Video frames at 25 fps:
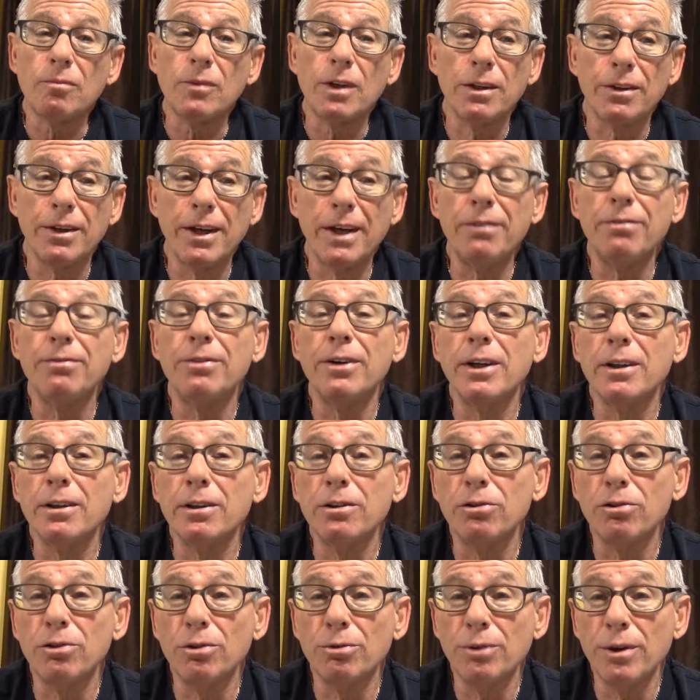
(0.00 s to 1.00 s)
they feel
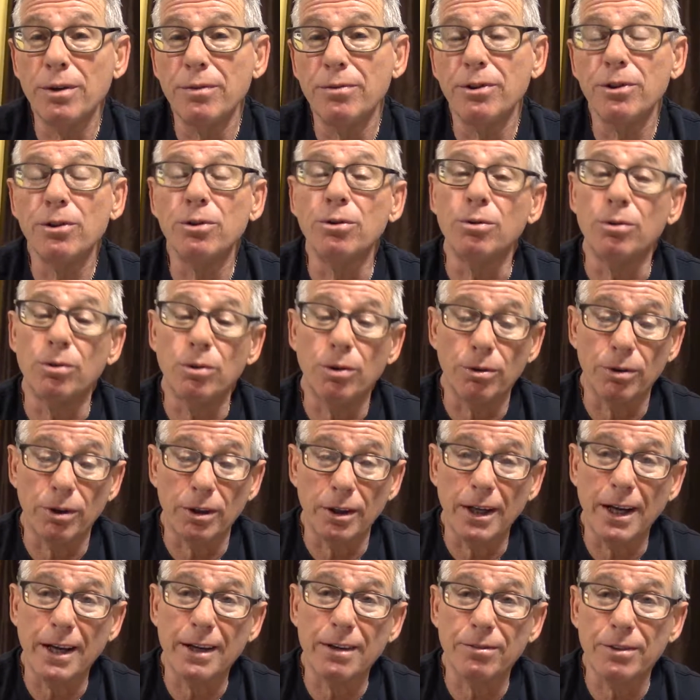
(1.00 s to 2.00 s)
it's a review. Or a
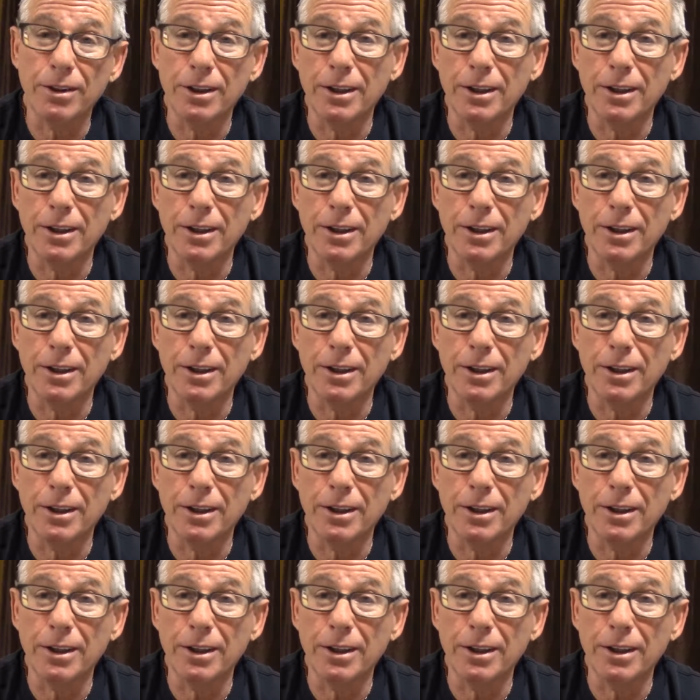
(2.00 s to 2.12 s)
lot of